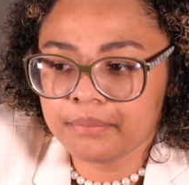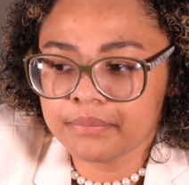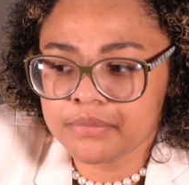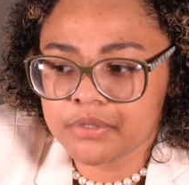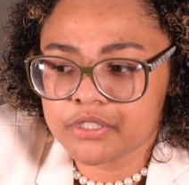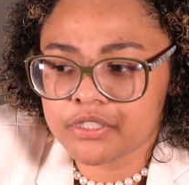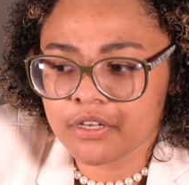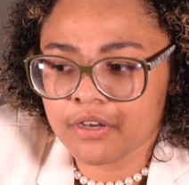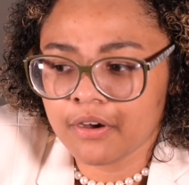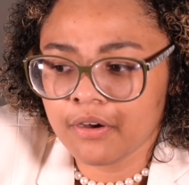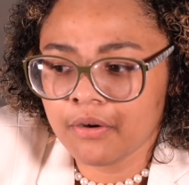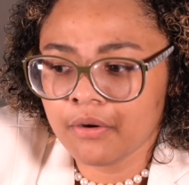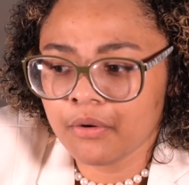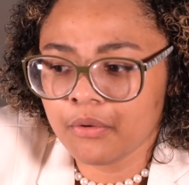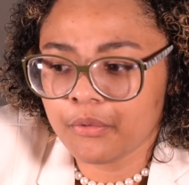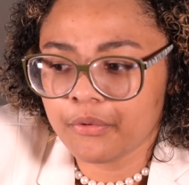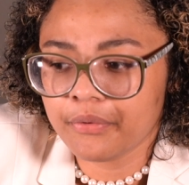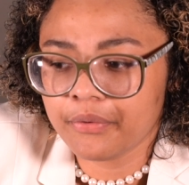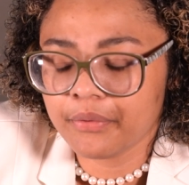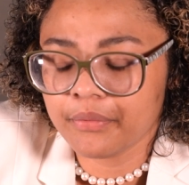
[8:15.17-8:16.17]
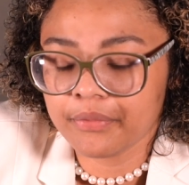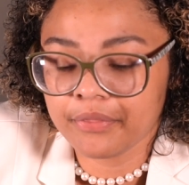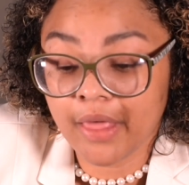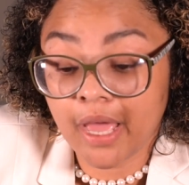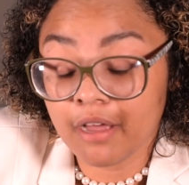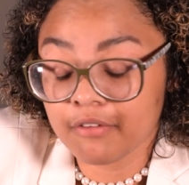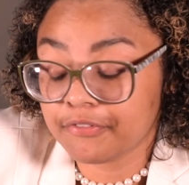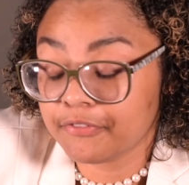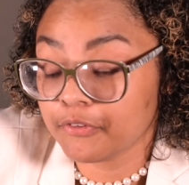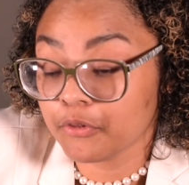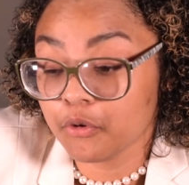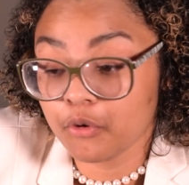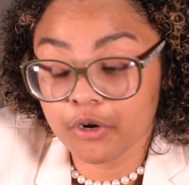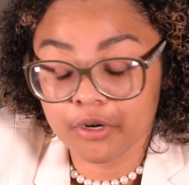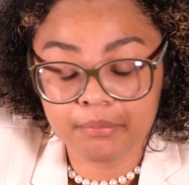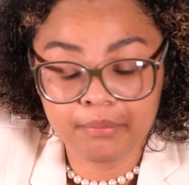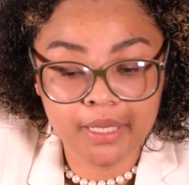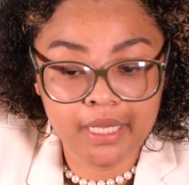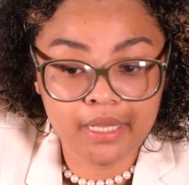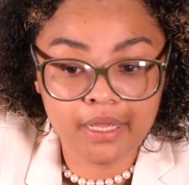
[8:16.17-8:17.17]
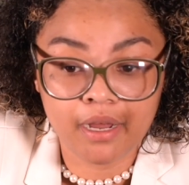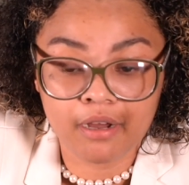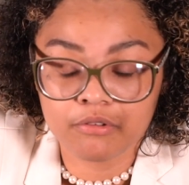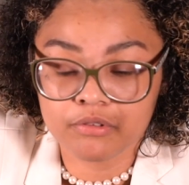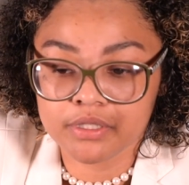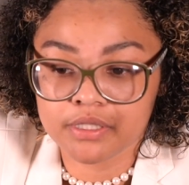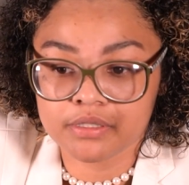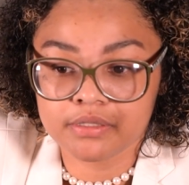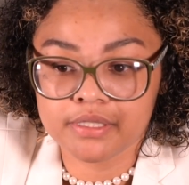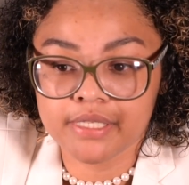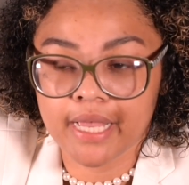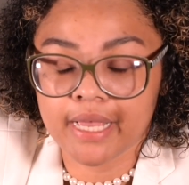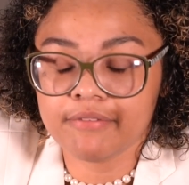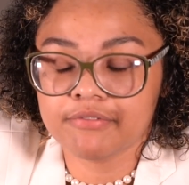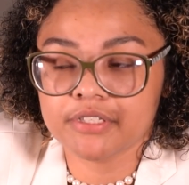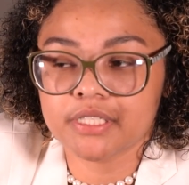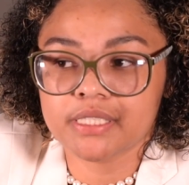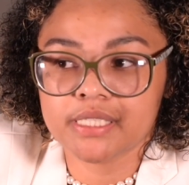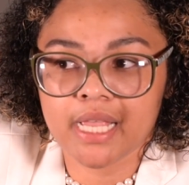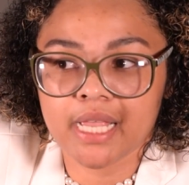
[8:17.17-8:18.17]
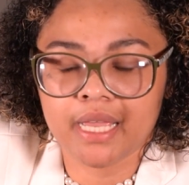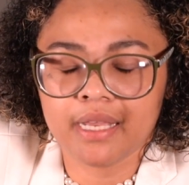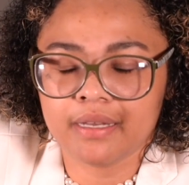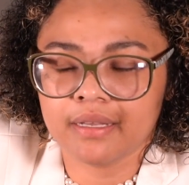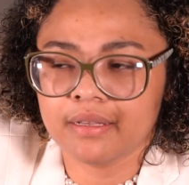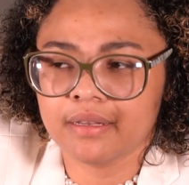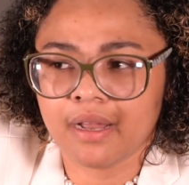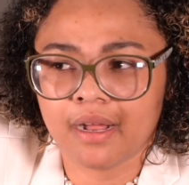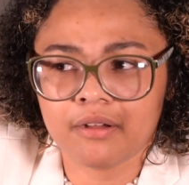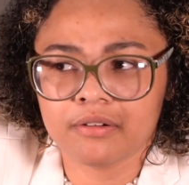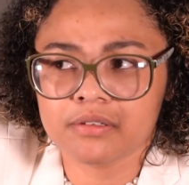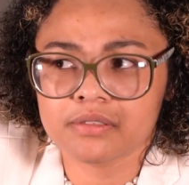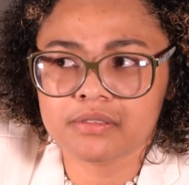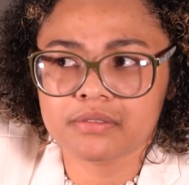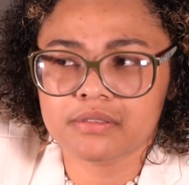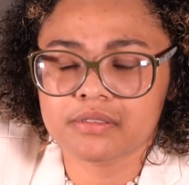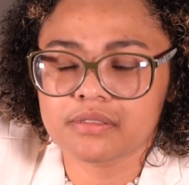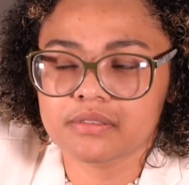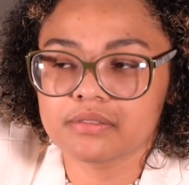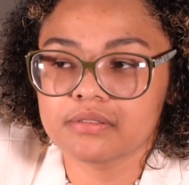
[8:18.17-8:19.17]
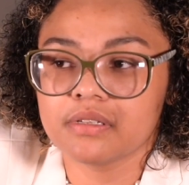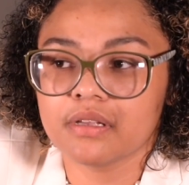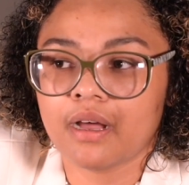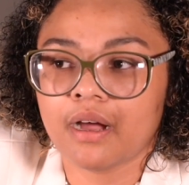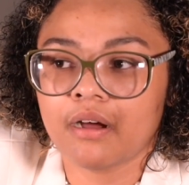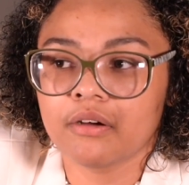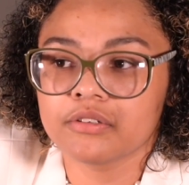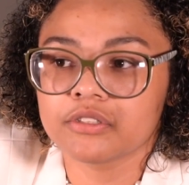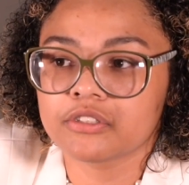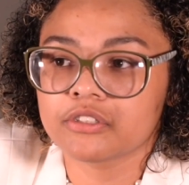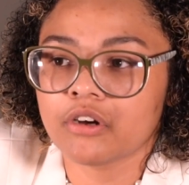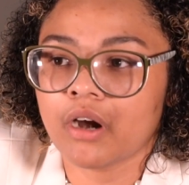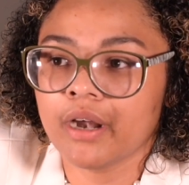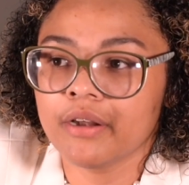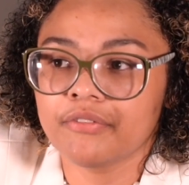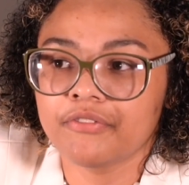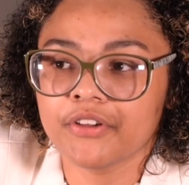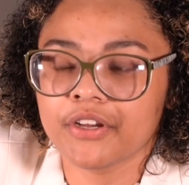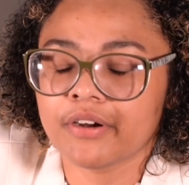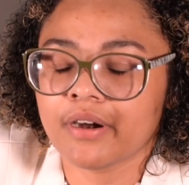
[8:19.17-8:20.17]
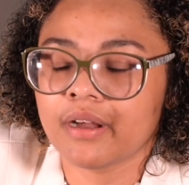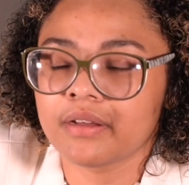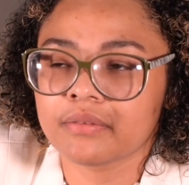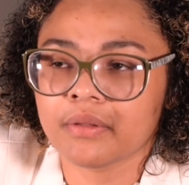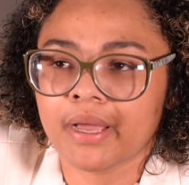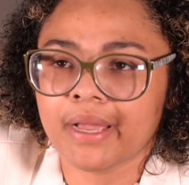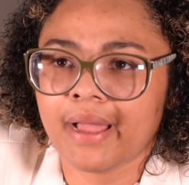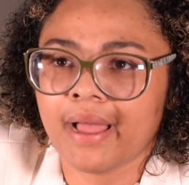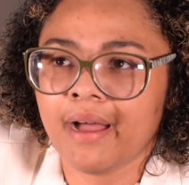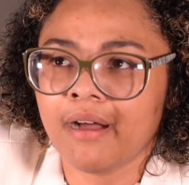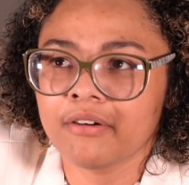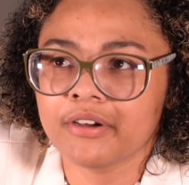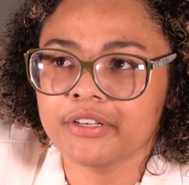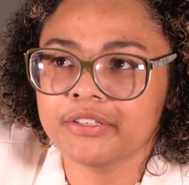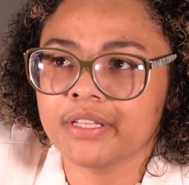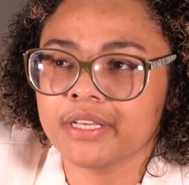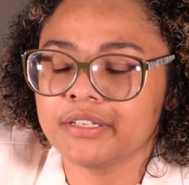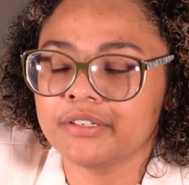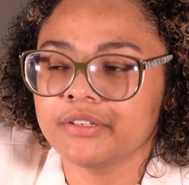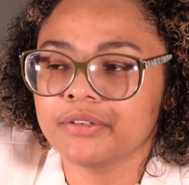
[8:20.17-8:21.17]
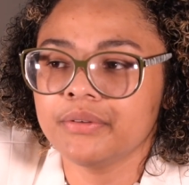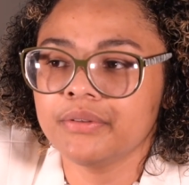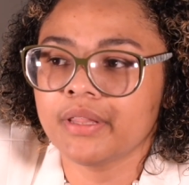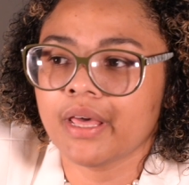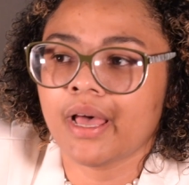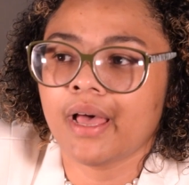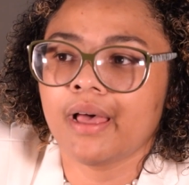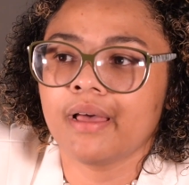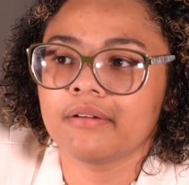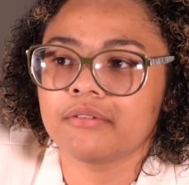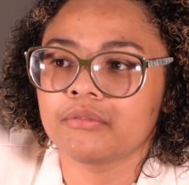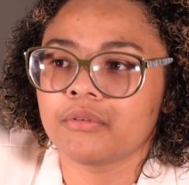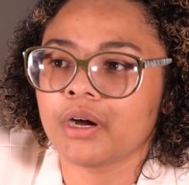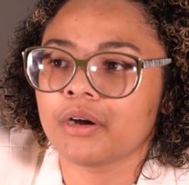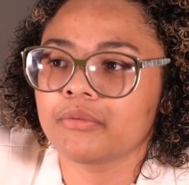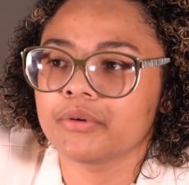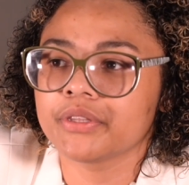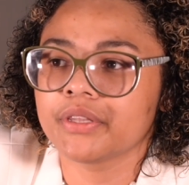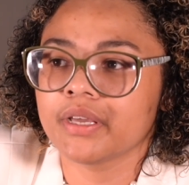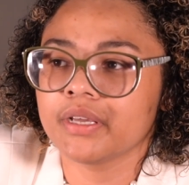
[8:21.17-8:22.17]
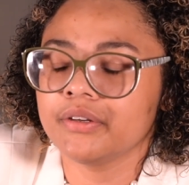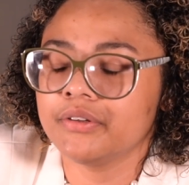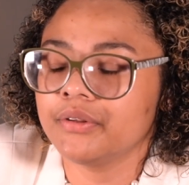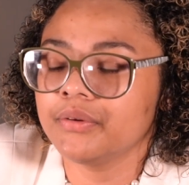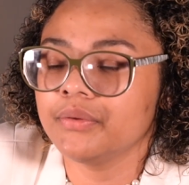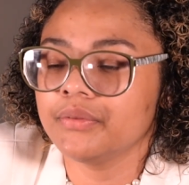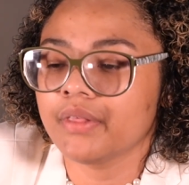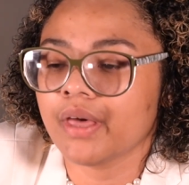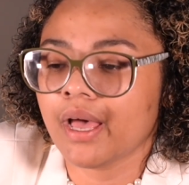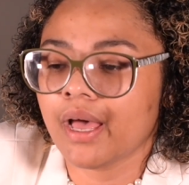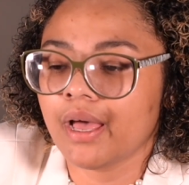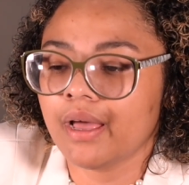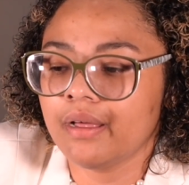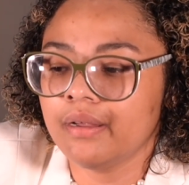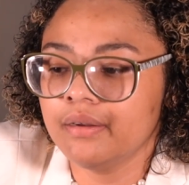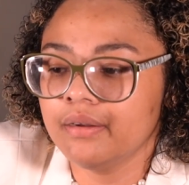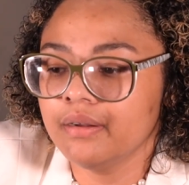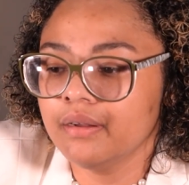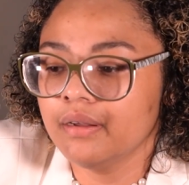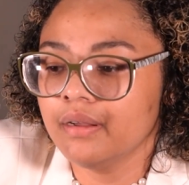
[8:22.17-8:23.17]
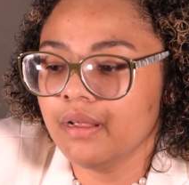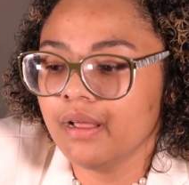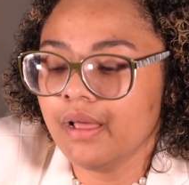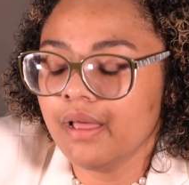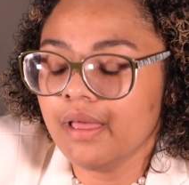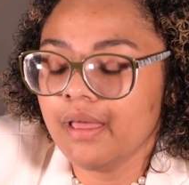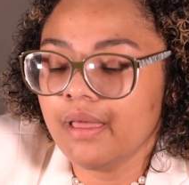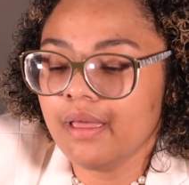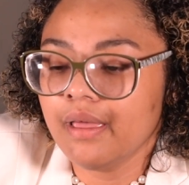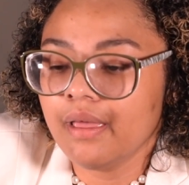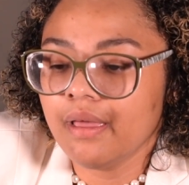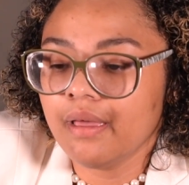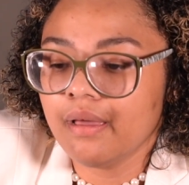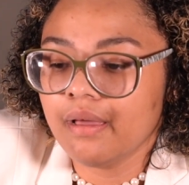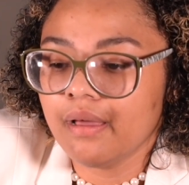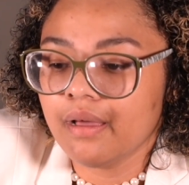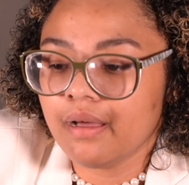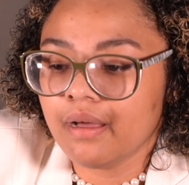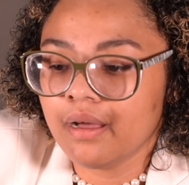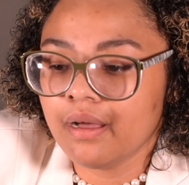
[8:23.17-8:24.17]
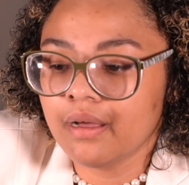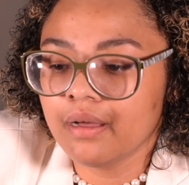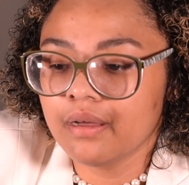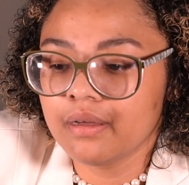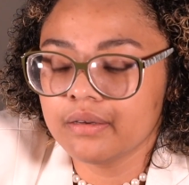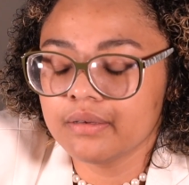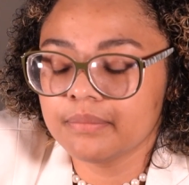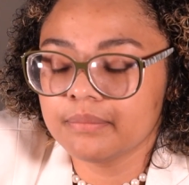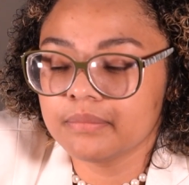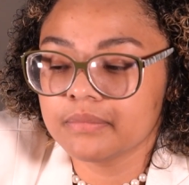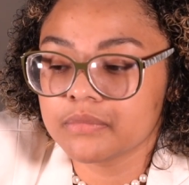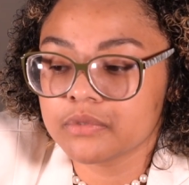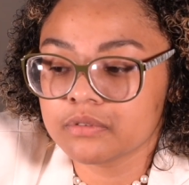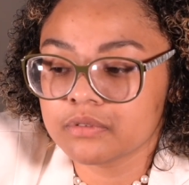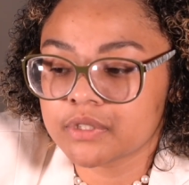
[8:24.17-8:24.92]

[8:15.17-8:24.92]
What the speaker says: So that floored me. I was devastated. I was trying to figure out, like, how could they do that? Why would they do that? Yeah.